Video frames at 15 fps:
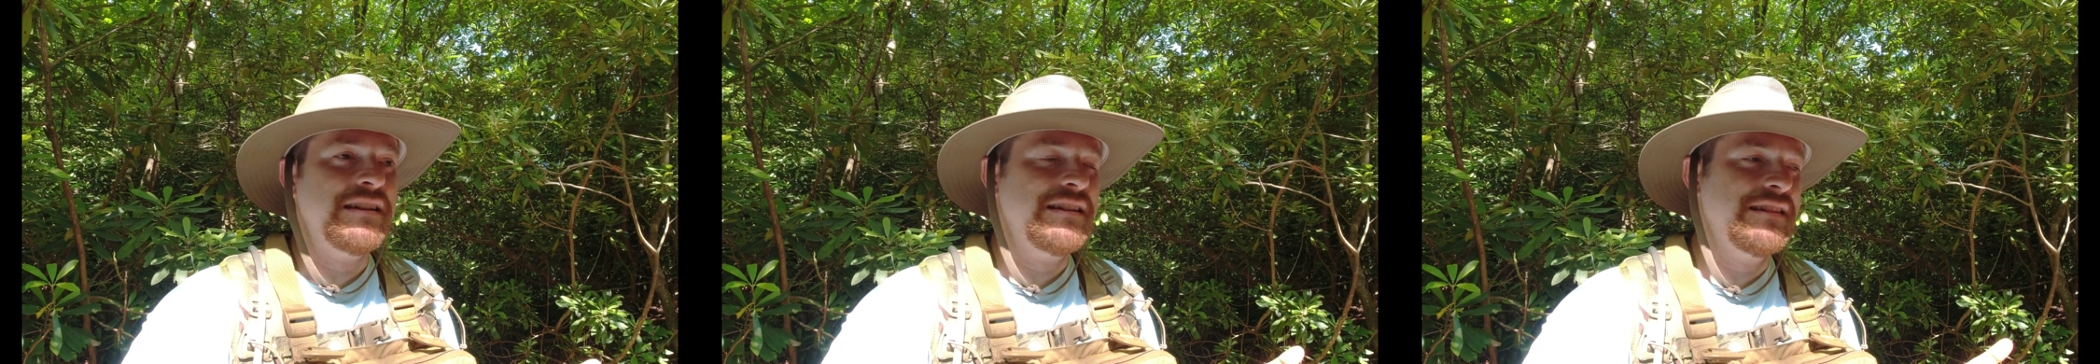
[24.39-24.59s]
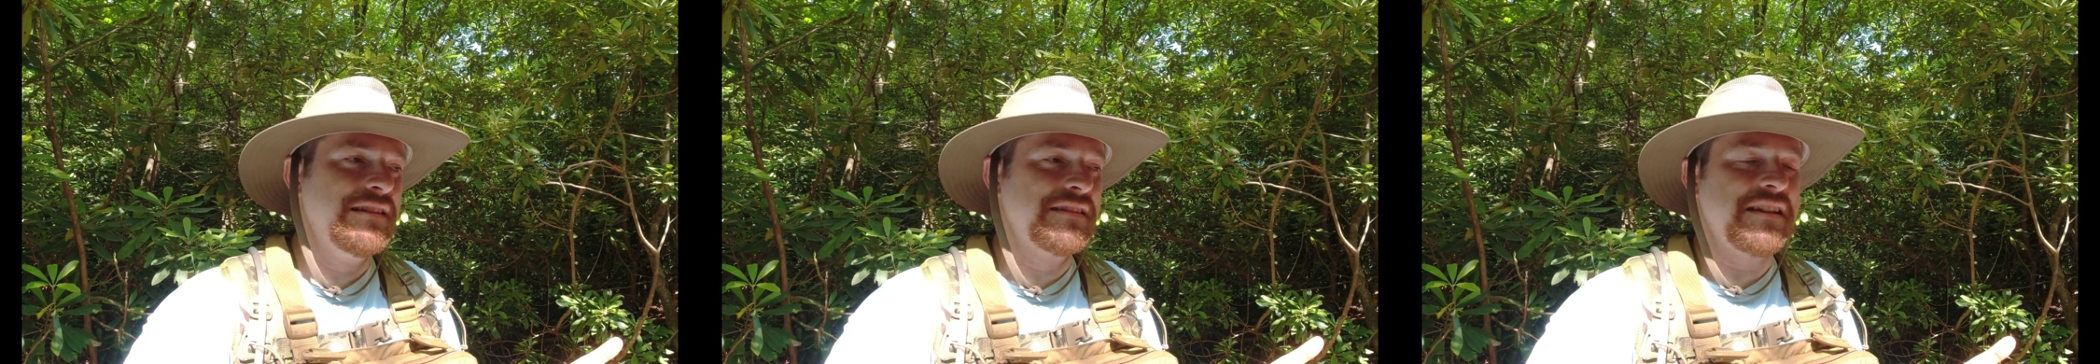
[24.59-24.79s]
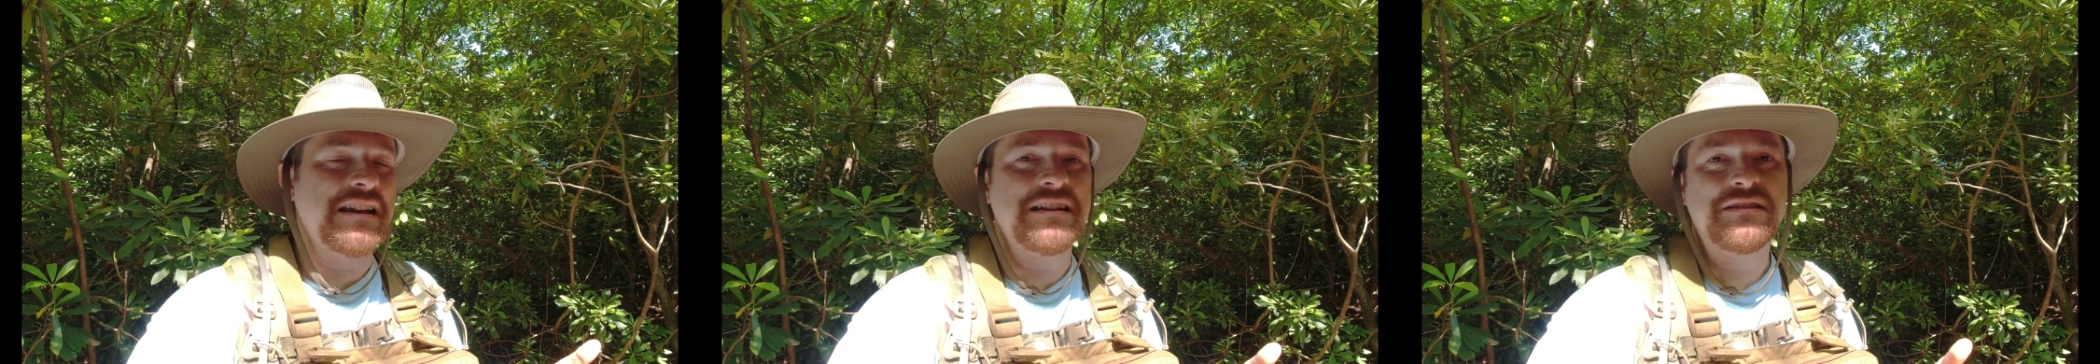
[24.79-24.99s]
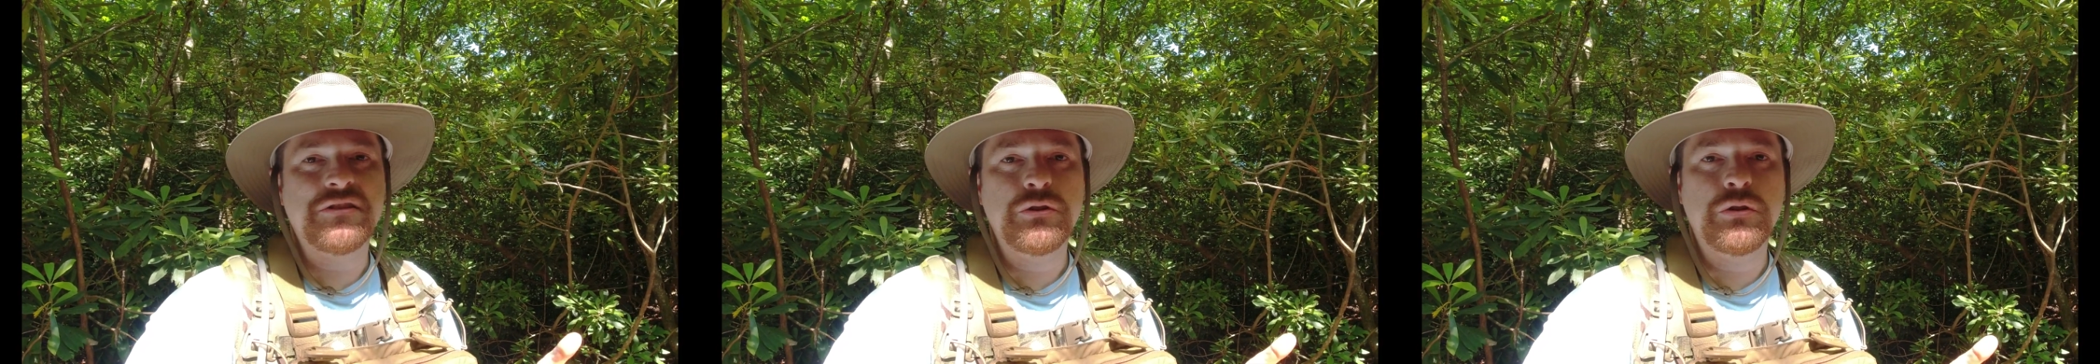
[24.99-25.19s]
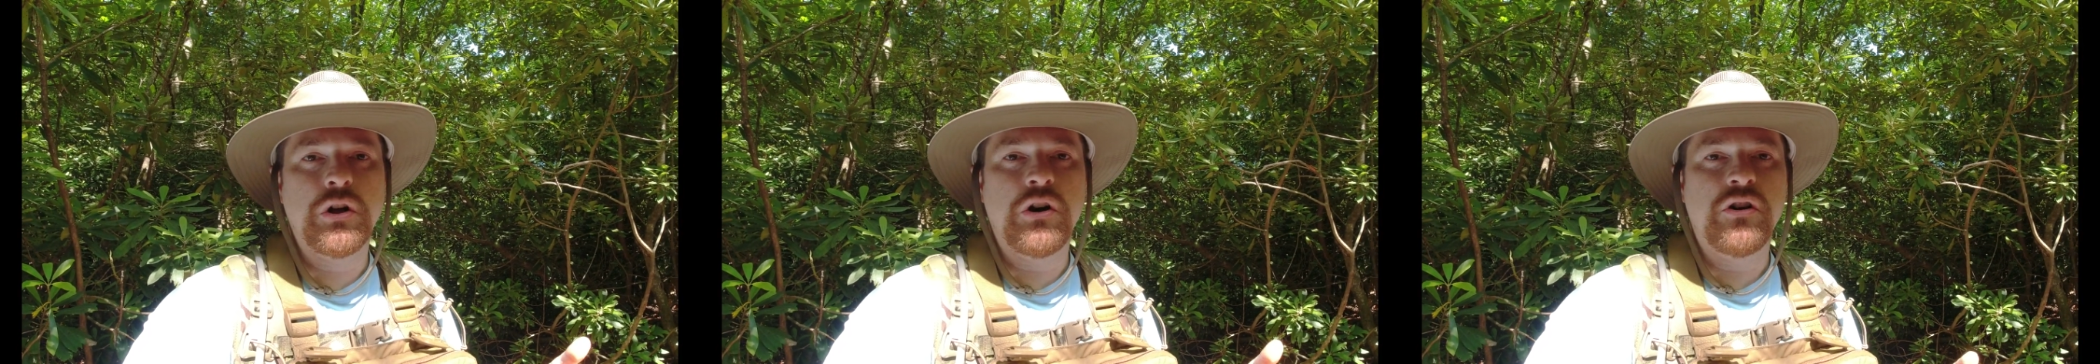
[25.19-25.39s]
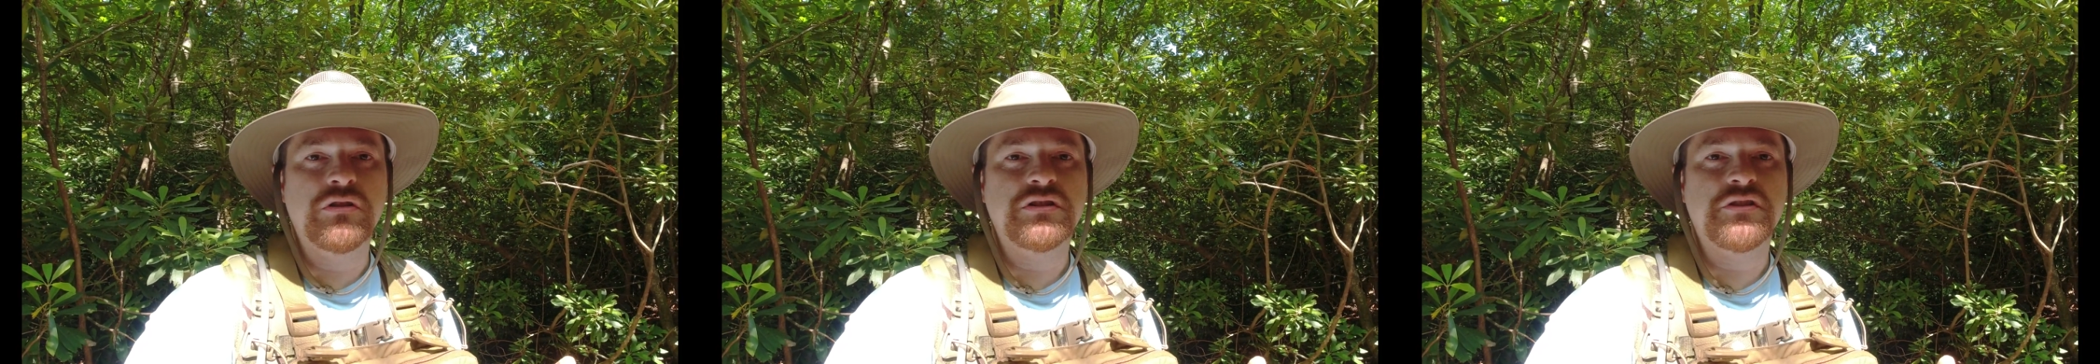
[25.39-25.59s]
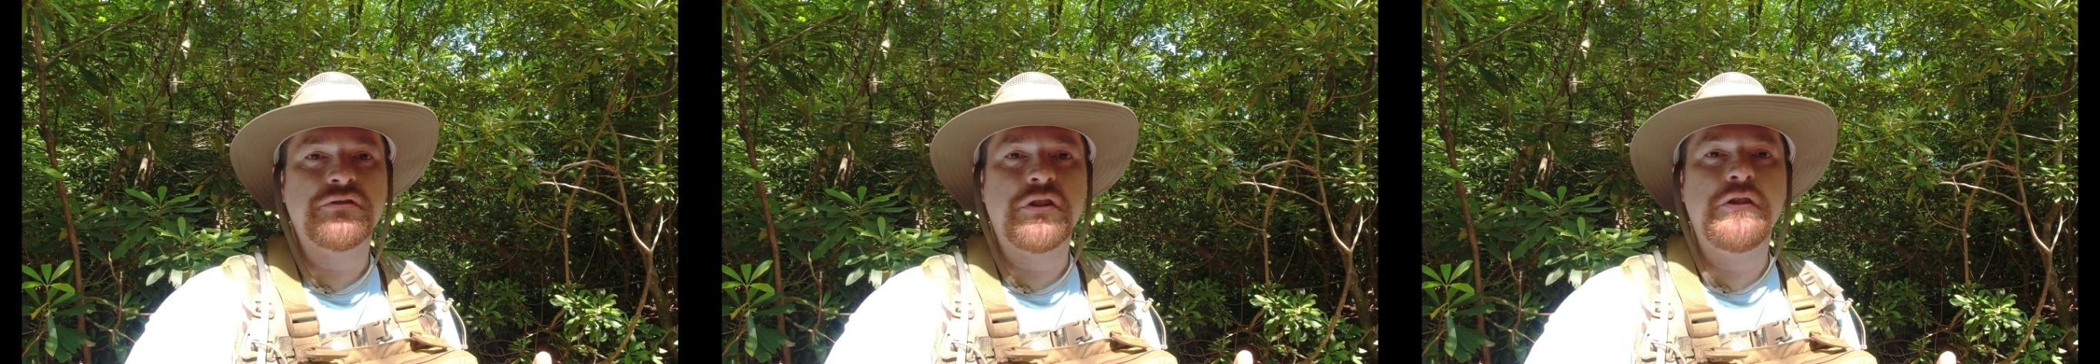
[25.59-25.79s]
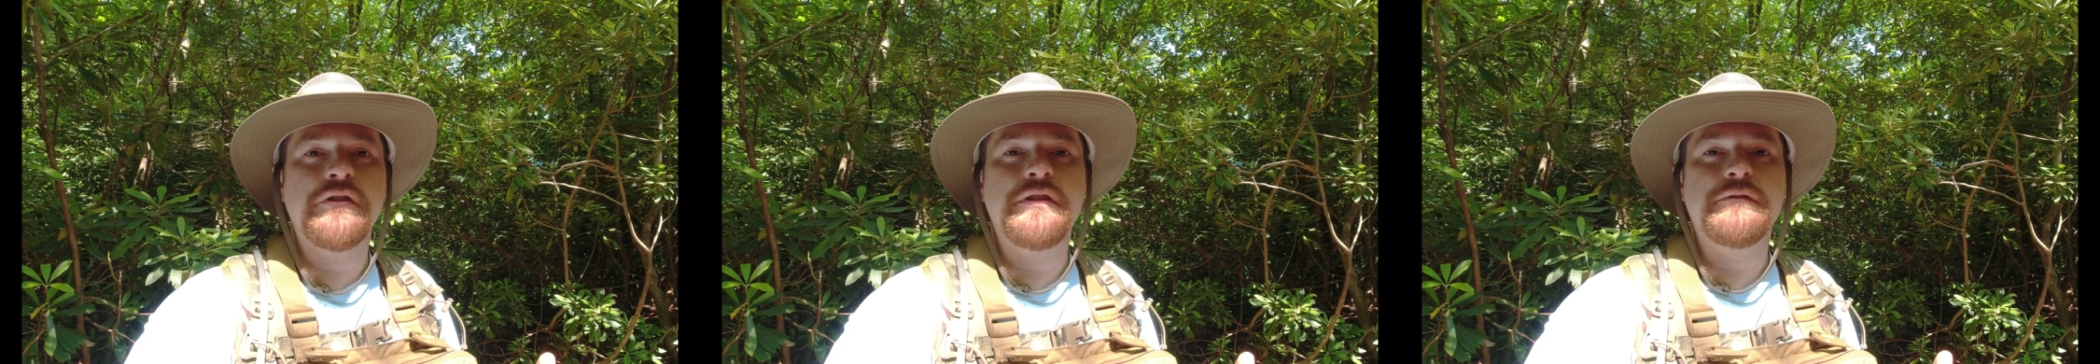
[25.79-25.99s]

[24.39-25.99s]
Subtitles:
it's kind of too long to throw